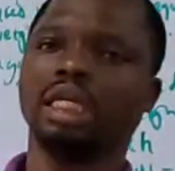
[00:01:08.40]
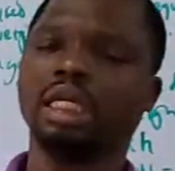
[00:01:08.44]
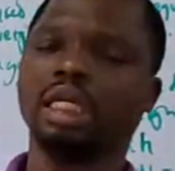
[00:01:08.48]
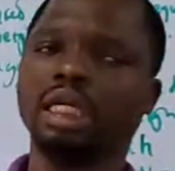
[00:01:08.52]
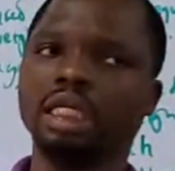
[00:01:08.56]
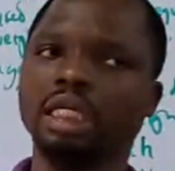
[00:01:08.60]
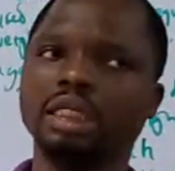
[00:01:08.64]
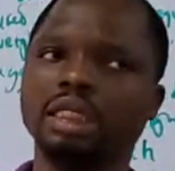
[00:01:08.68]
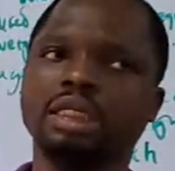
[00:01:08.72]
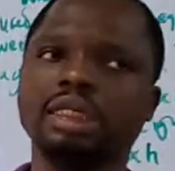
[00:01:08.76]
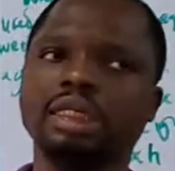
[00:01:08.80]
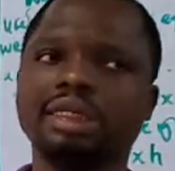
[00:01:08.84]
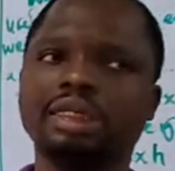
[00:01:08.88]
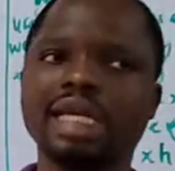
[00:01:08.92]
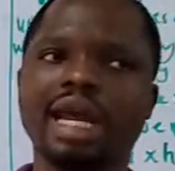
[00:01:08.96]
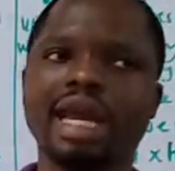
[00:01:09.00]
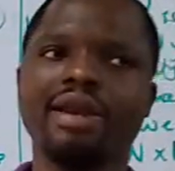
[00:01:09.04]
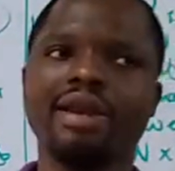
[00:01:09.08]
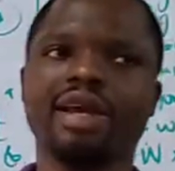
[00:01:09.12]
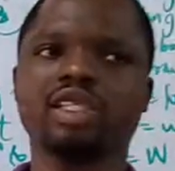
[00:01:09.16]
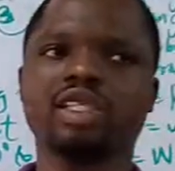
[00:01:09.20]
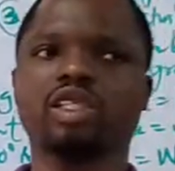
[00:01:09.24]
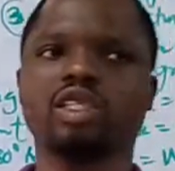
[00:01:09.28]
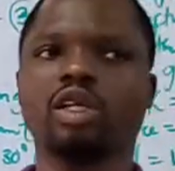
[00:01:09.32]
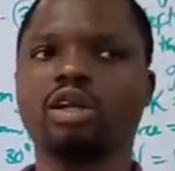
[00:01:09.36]
in the
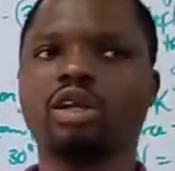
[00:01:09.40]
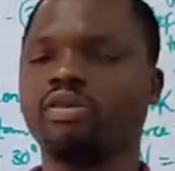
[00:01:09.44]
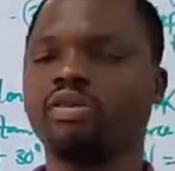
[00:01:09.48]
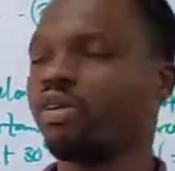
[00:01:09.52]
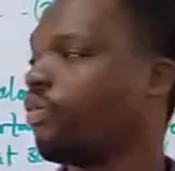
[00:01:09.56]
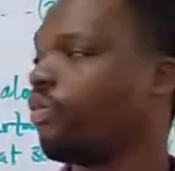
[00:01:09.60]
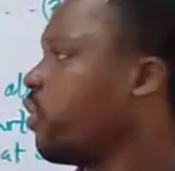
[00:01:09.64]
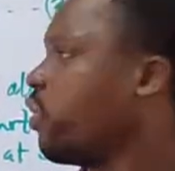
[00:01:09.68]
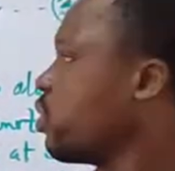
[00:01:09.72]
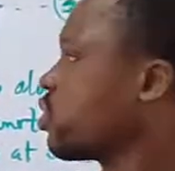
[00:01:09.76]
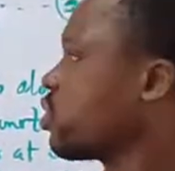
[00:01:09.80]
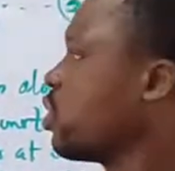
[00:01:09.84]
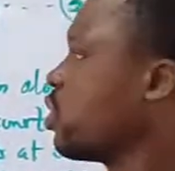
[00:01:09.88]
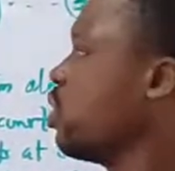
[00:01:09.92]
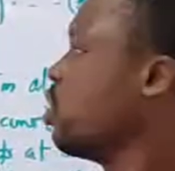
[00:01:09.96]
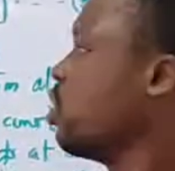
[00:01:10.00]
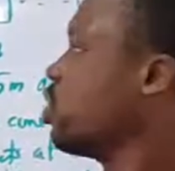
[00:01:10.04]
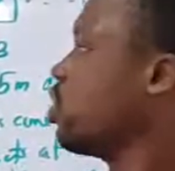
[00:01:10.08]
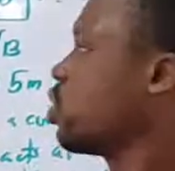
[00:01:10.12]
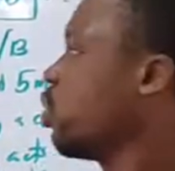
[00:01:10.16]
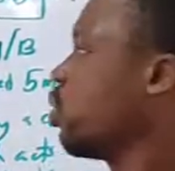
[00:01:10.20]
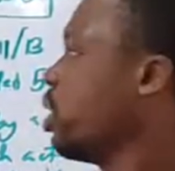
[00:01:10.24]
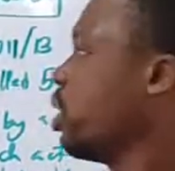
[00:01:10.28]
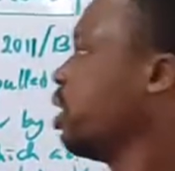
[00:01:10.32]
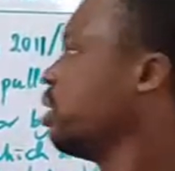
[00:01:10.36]
direction of the force.
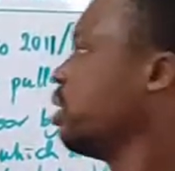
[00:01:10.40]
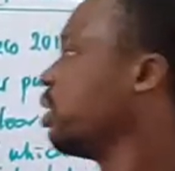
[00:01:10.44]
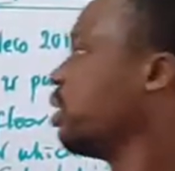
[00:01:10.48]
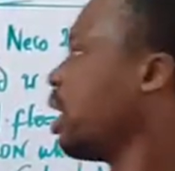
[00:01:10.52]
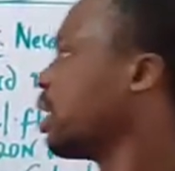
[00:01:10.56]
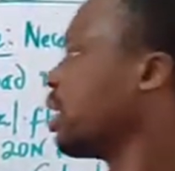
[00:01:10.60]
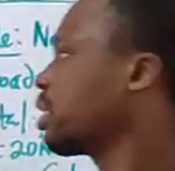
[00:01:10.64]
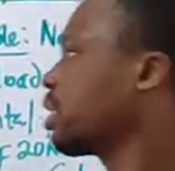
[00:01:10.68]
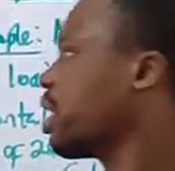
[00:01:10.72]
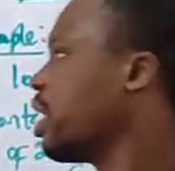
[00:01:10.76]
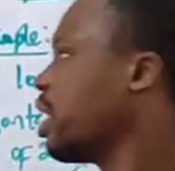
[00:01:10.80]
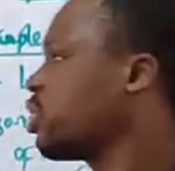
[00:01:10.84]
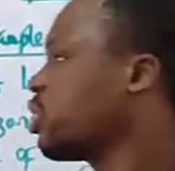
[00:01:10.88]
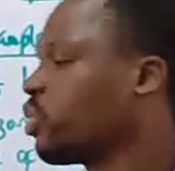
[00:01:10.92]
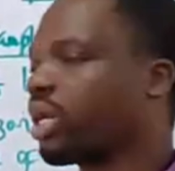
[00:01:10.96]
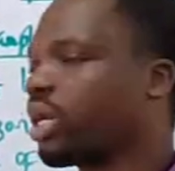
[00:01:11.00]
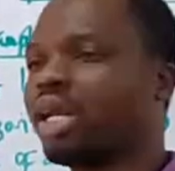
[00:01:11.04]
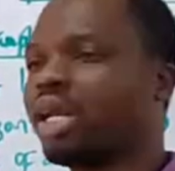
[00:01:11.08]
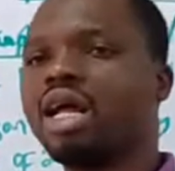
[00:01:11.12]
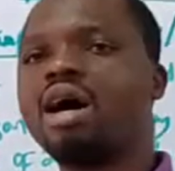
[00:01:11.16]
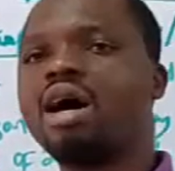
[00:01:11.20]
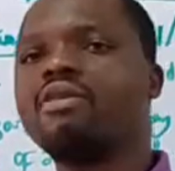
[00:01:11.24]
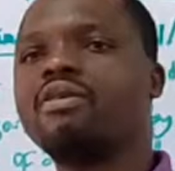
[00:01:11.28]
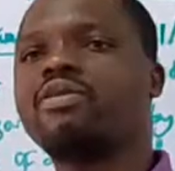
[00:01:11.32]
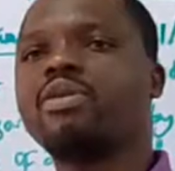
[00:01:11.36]
So in that case, we
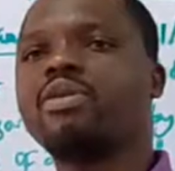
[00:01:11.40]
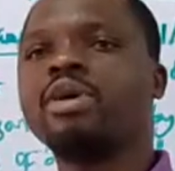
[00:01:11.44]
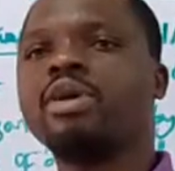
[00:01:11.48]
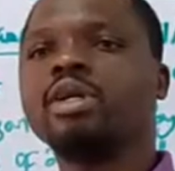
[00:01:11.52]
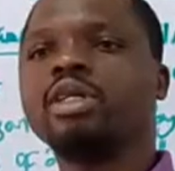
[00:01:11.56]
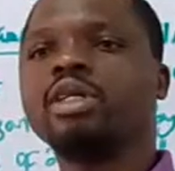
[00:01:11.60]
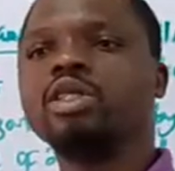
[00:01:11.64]
can have